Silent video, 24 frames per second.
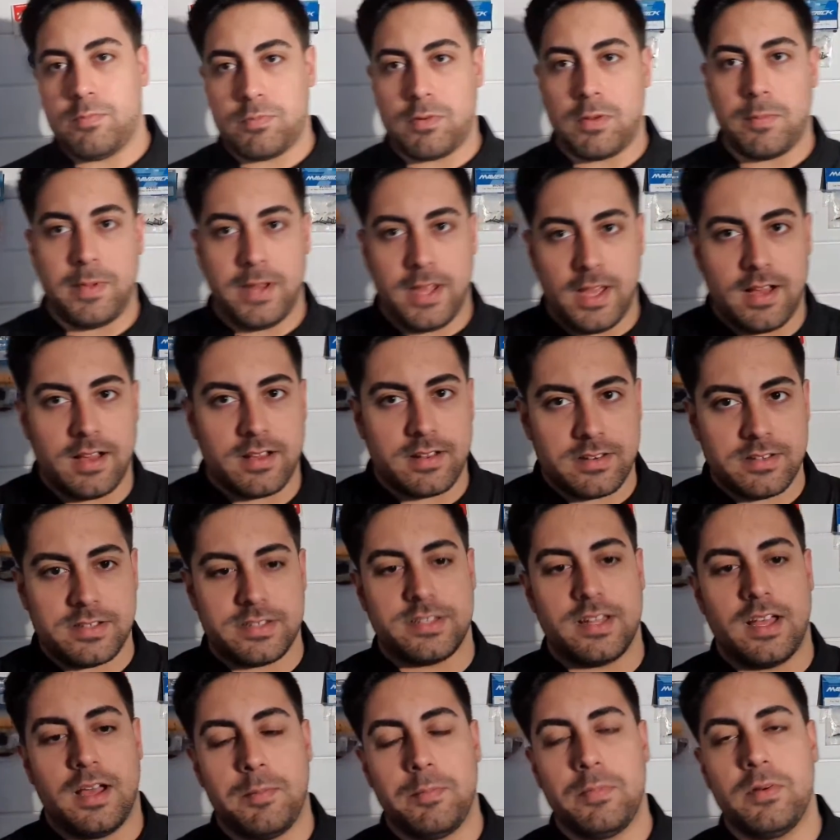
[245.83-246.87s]
probably are going to
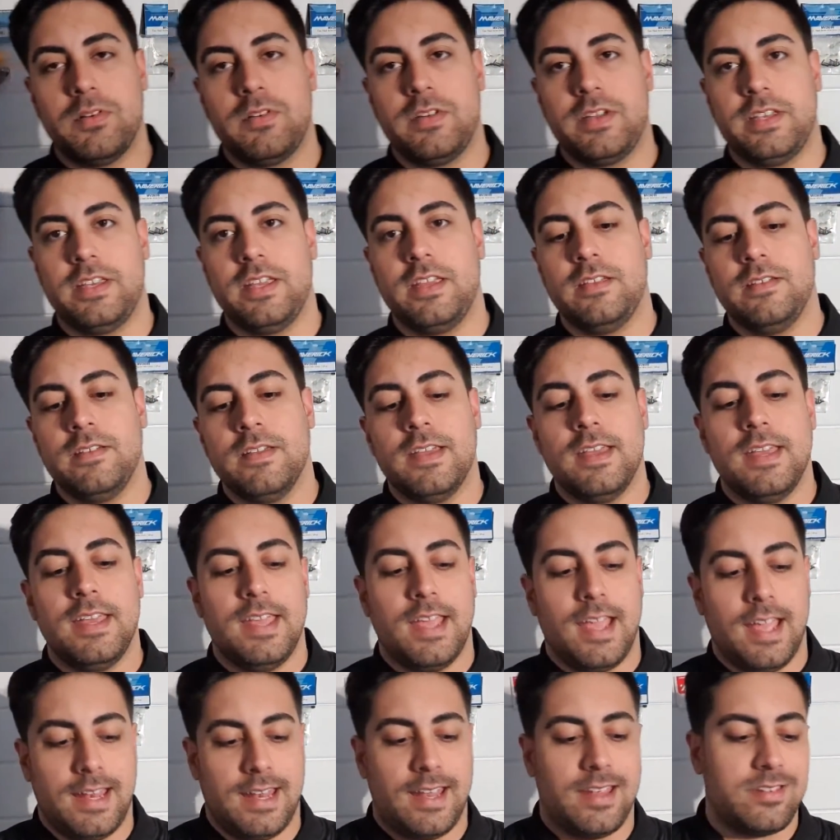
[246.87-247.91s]
start boring you,
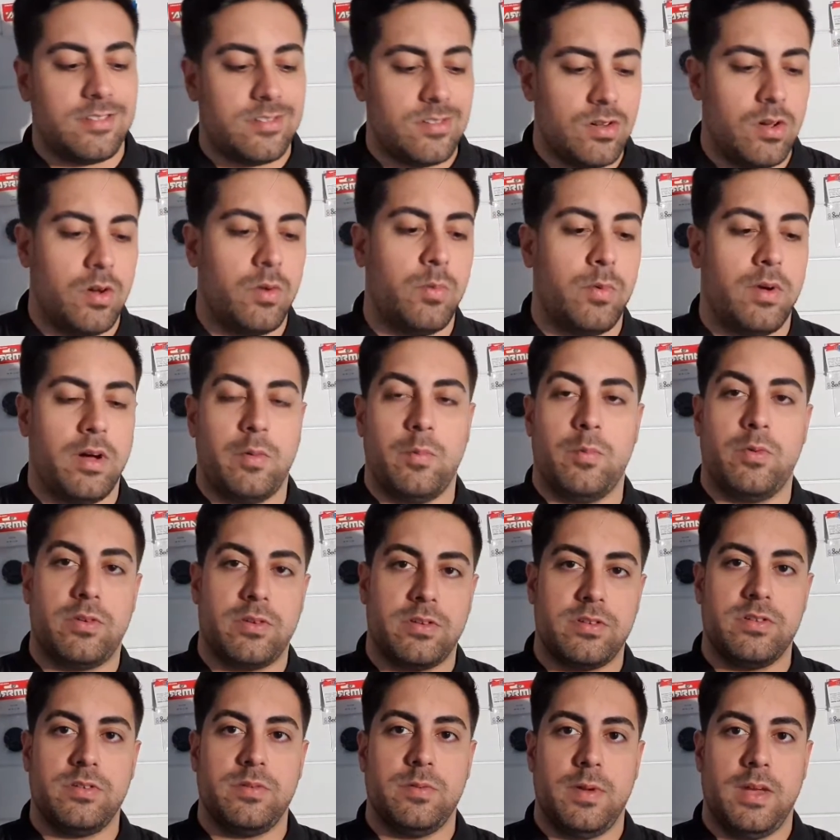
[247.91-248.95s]
and that's not what I
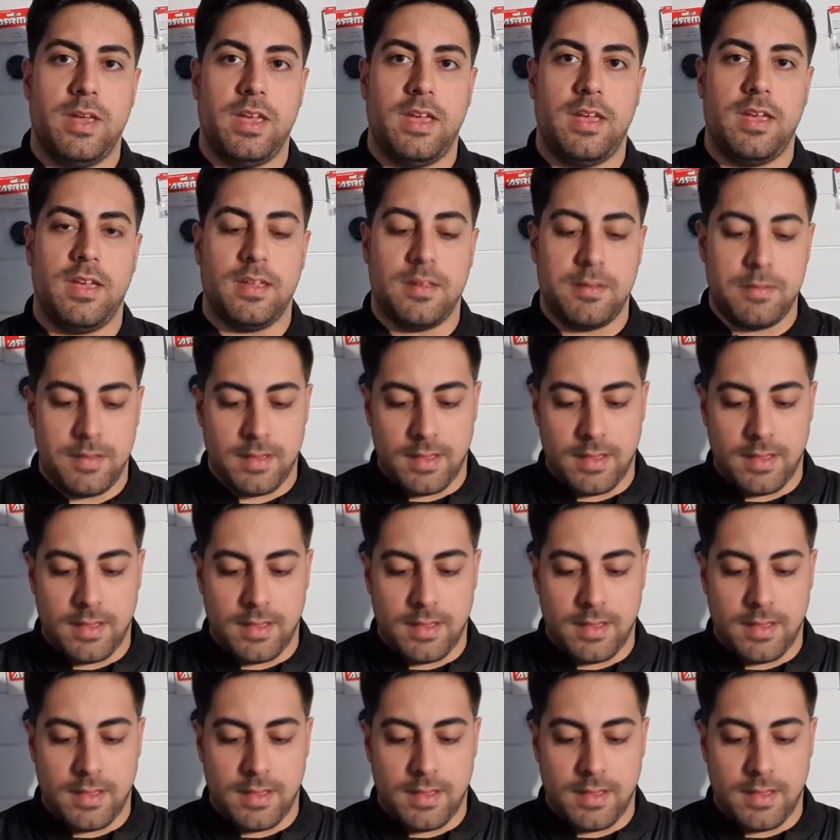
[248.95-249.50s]
want to do here.